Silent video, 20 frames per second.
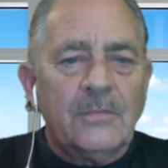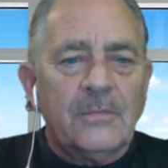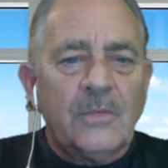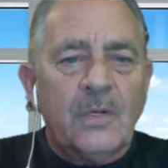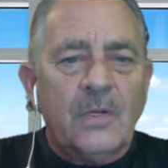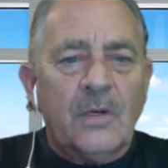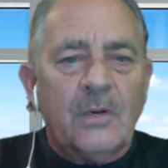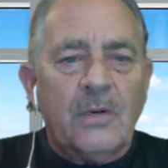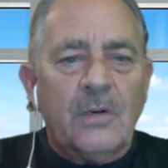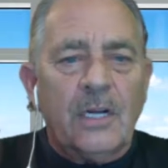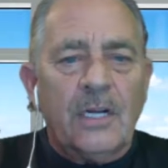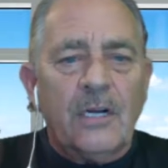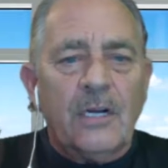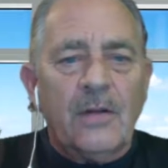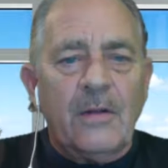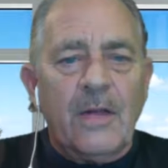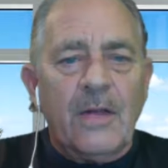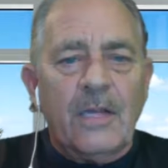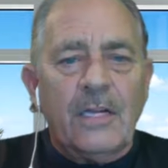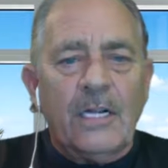all right?
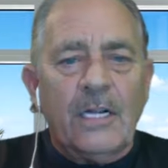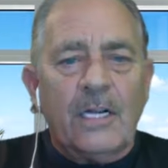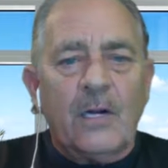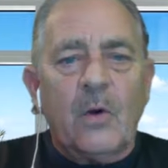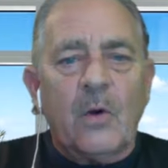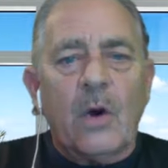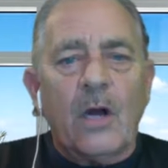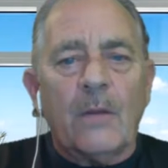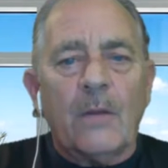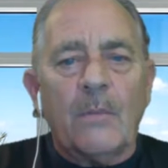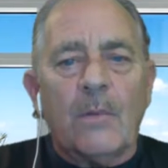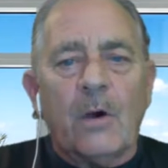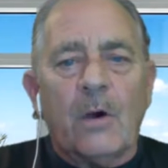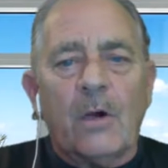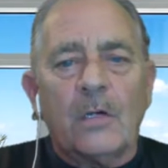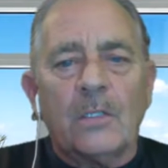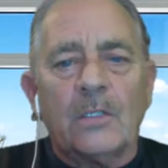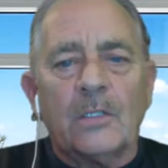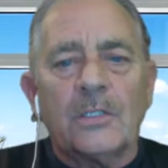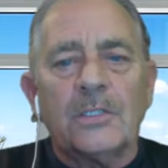And then the quantum
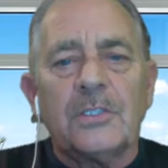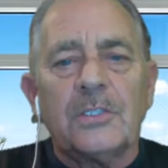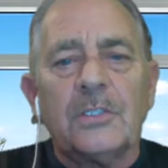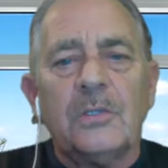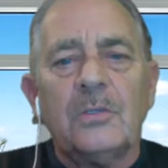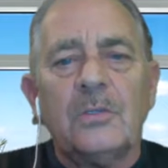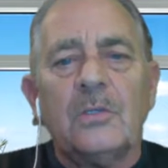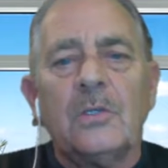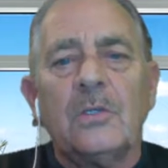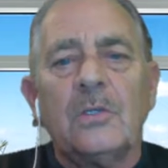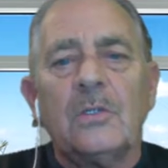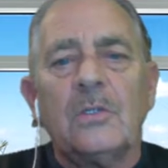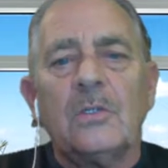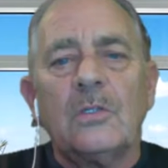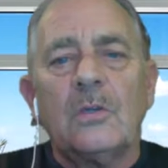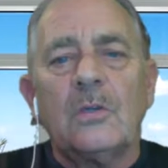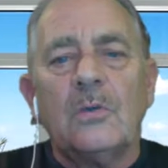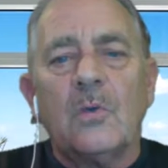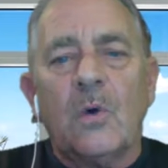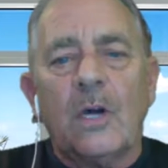particles to the
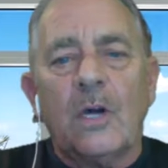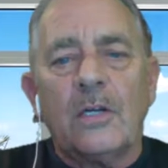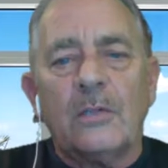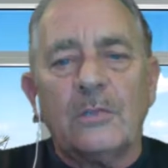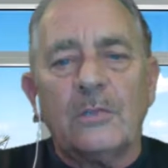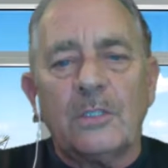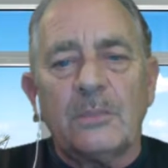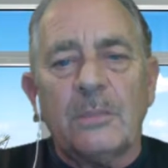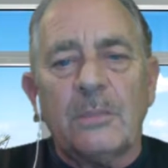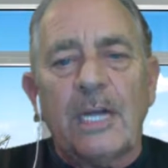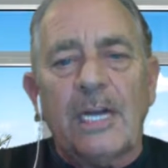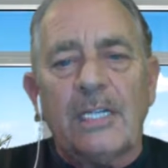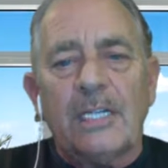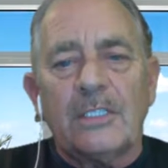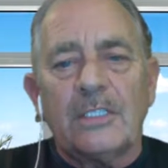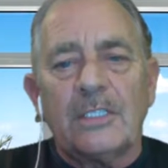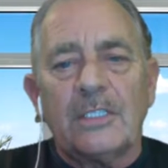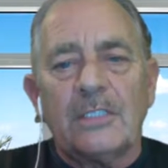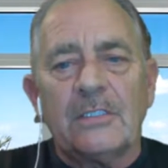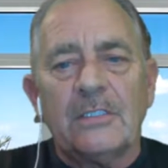quantum
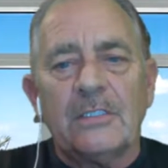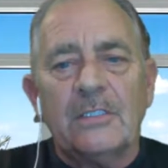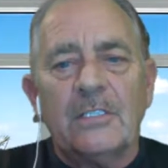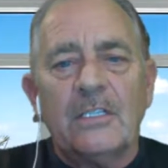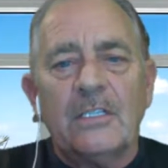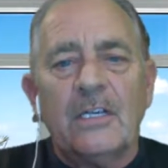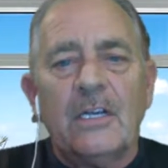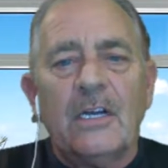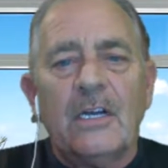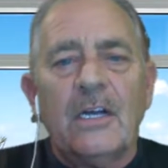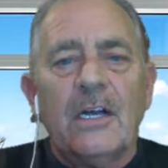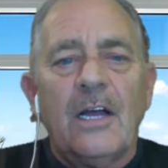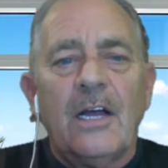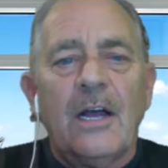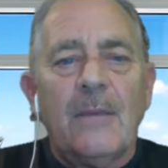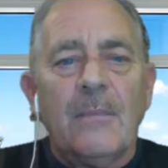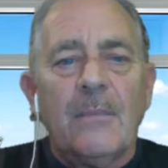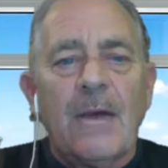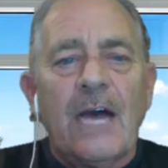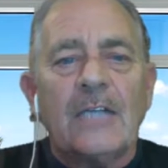space
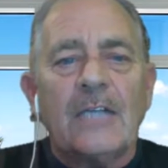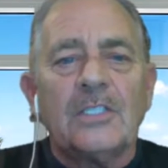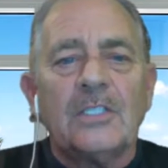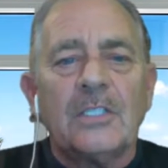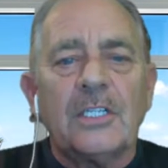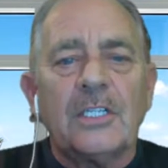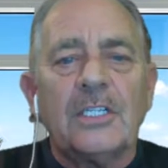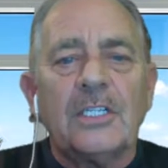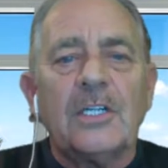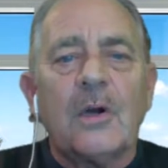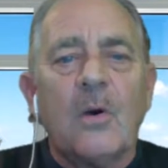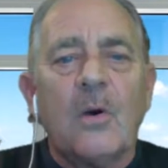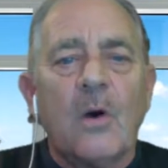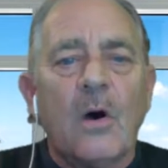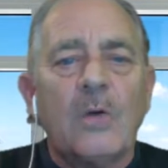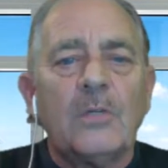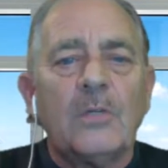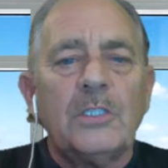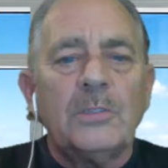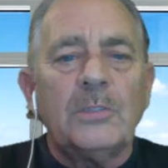and back, so that they're
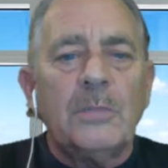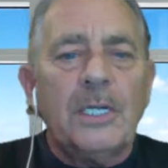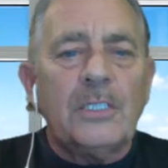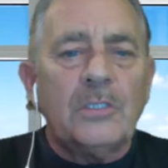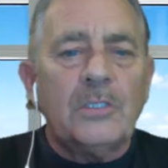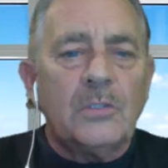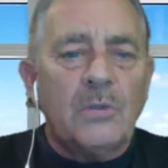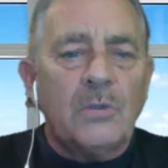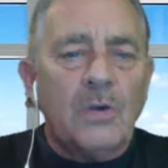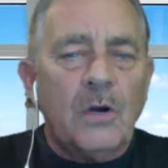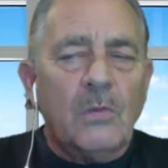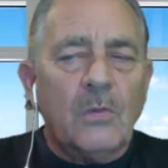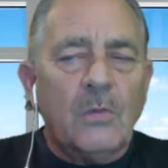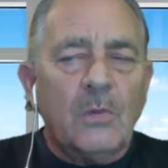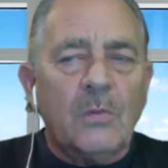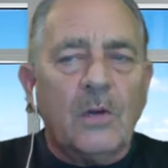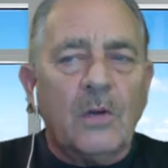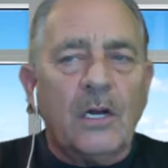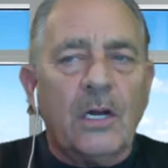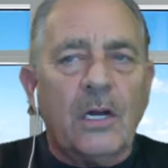always being strong with
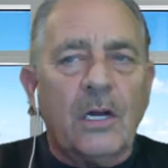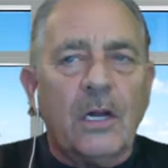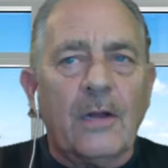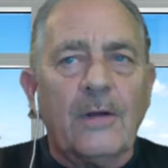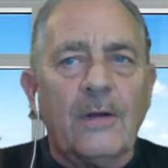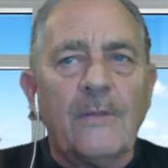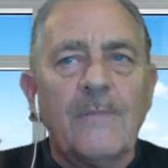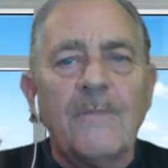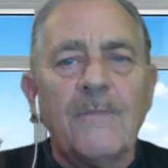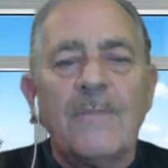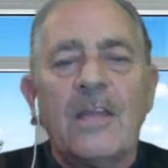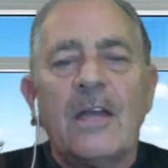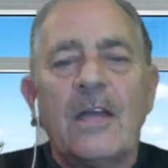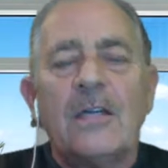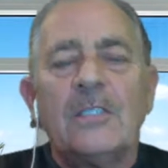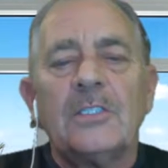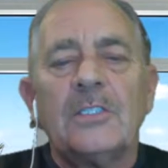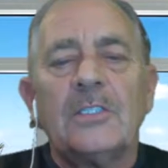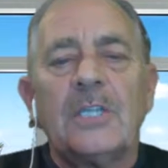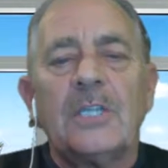one another,
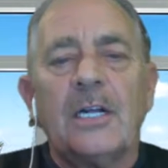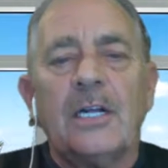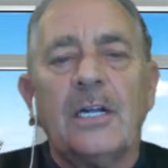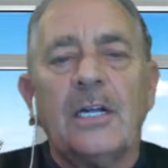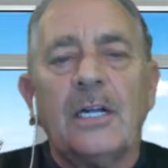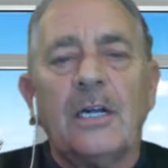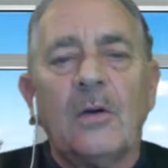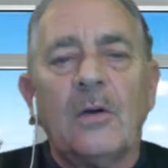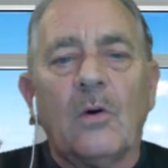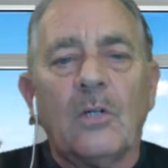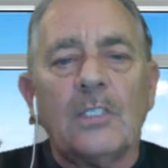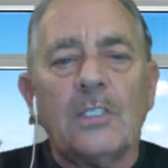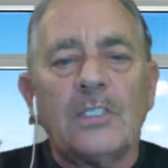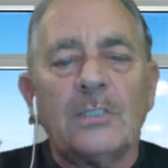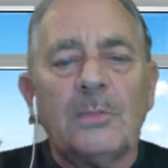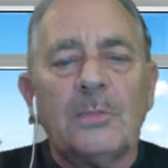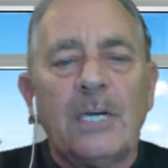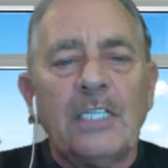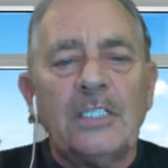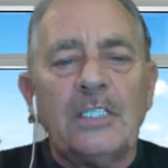so that all the
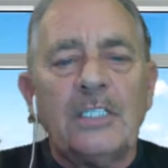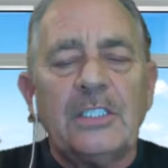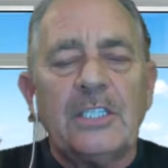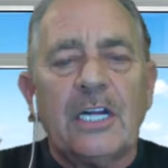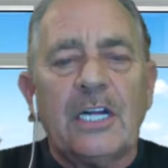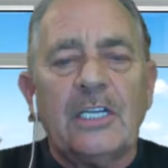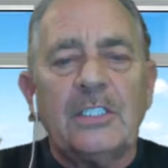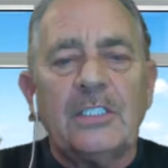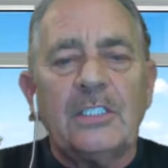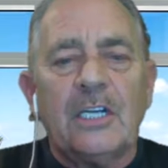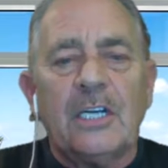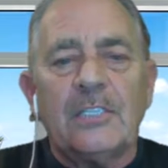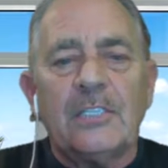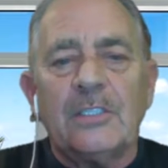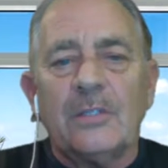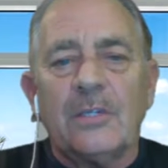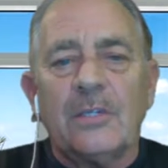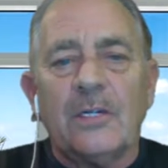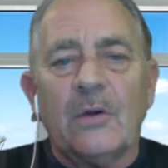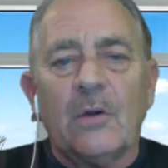space is energized,
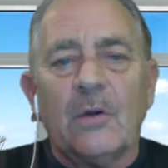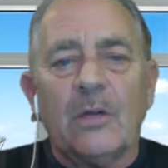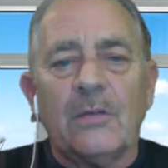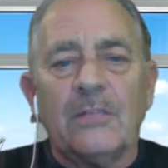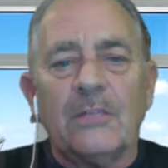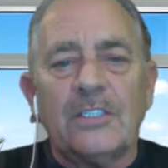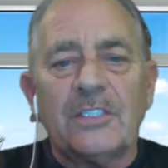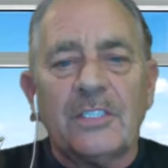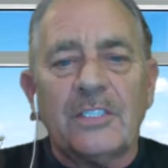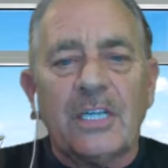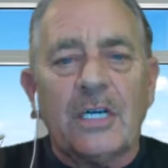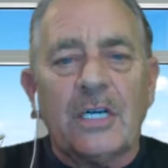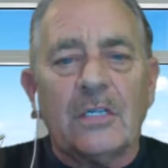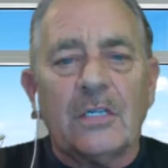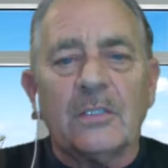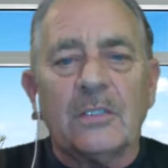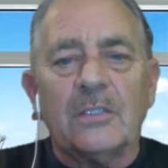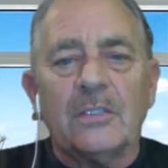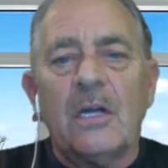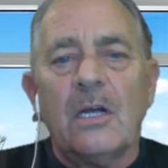so that all the
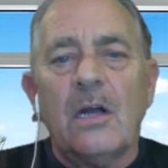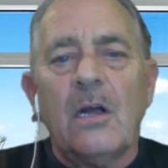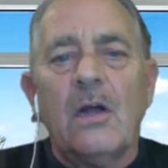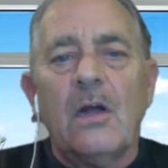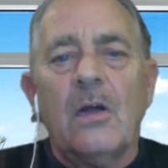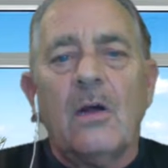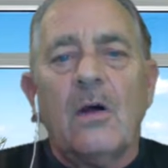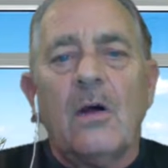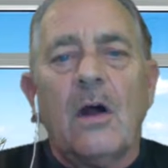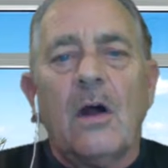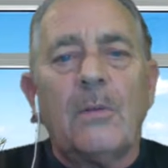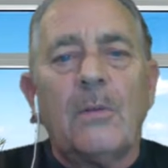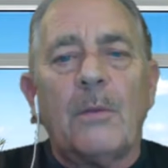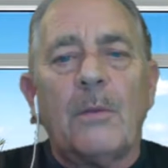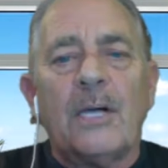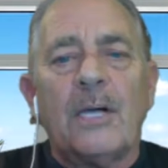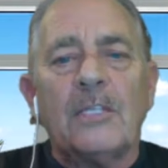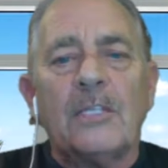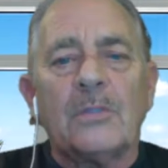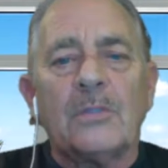cells are
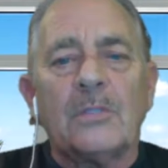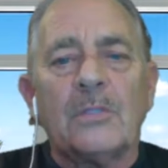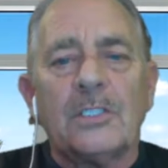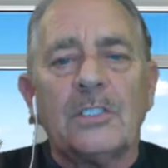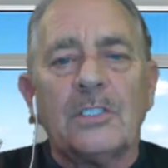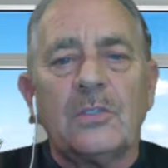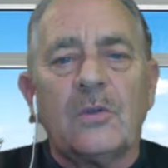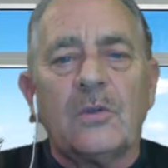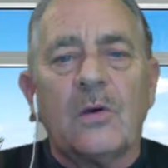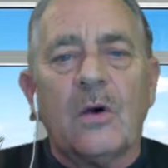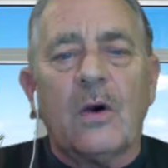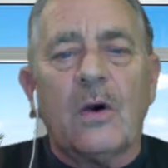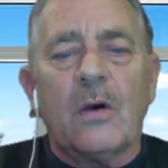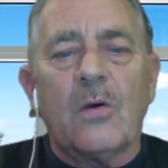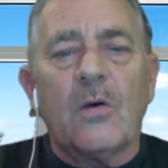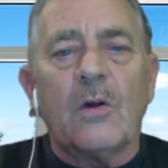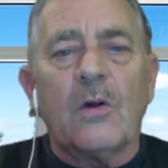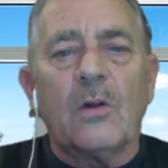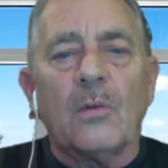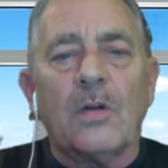perpetually strong
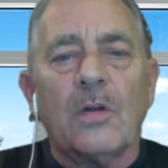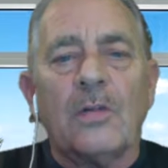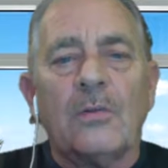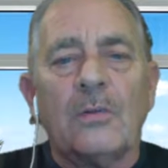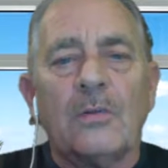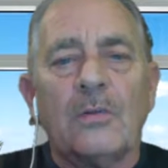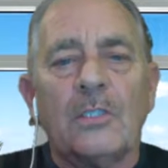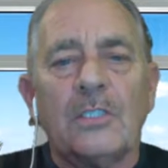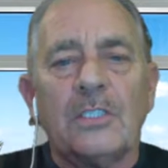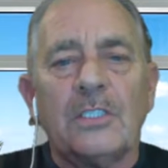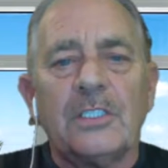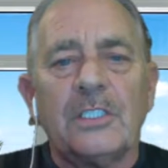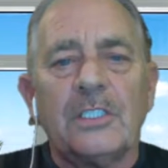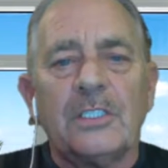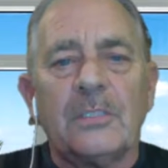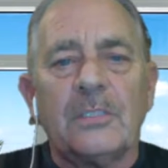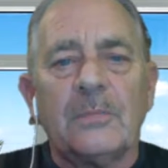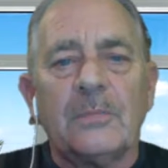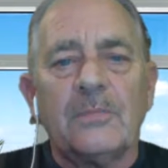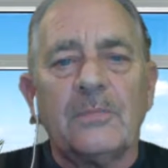all the way through your system.